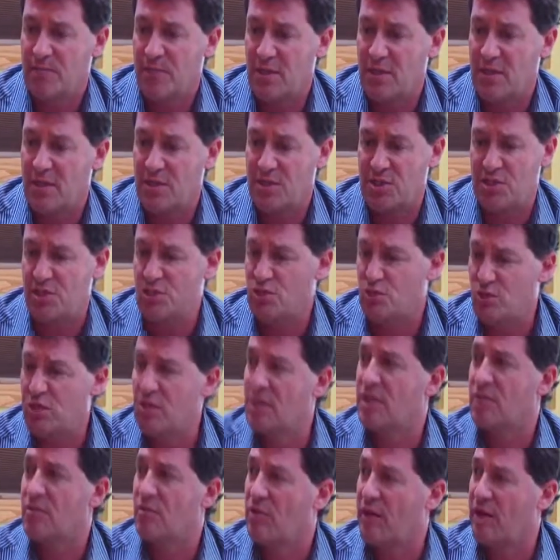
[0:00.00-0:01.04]
she's
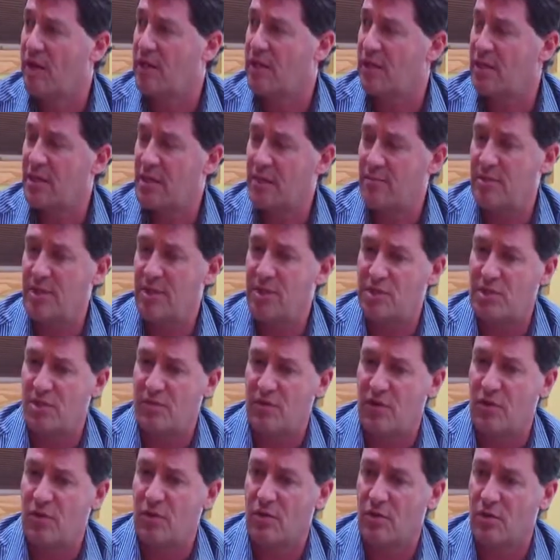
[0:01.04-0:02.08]
really great. And the combination
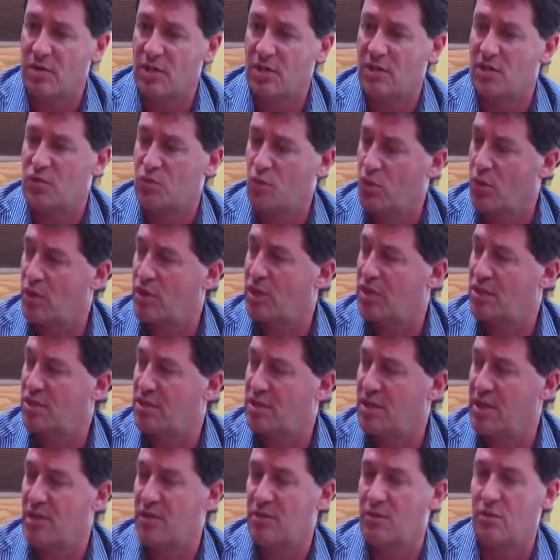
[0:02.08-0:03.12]
of her and Liz working
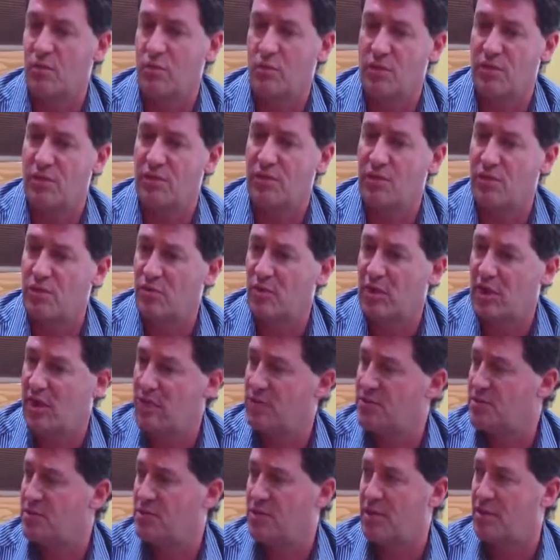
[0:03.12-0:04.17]
together with the new
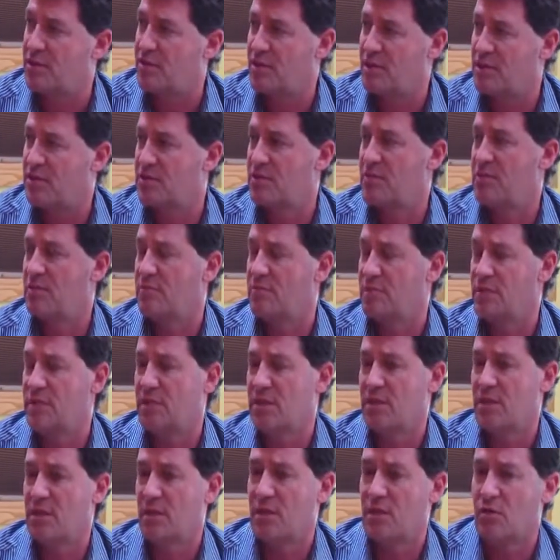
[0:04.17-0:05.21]
council, I think, is going to
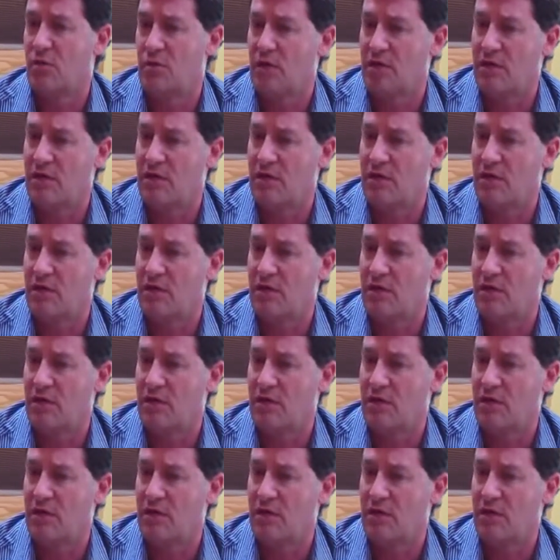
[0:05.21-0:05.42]
be a great